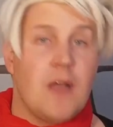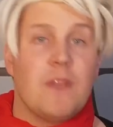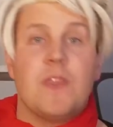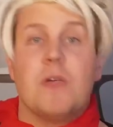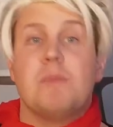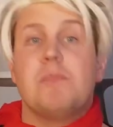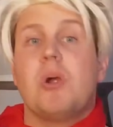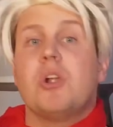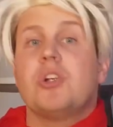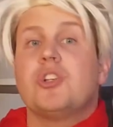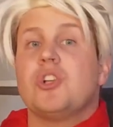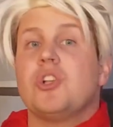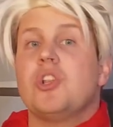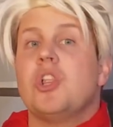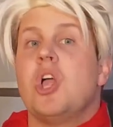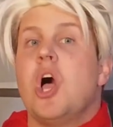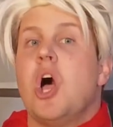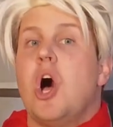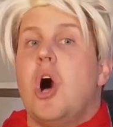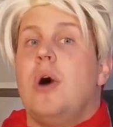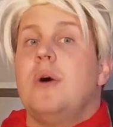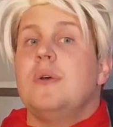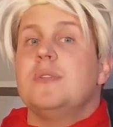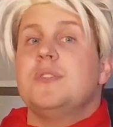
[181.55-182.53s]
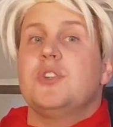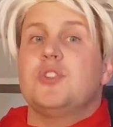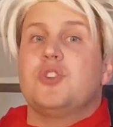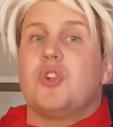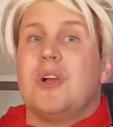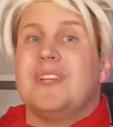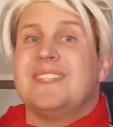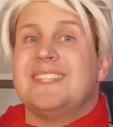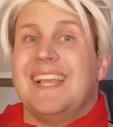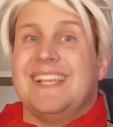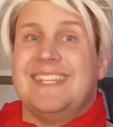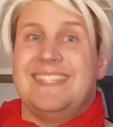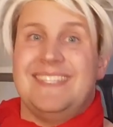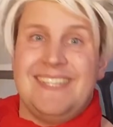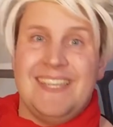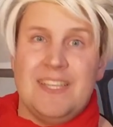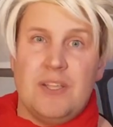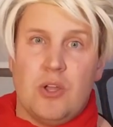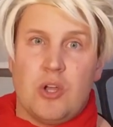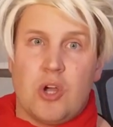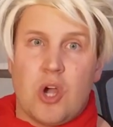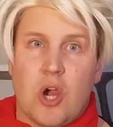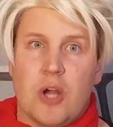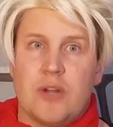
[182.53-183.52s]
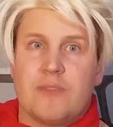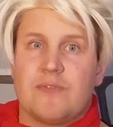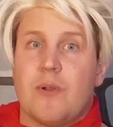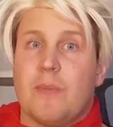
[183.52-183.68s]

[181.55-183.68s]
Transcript: The marshal also draws a single card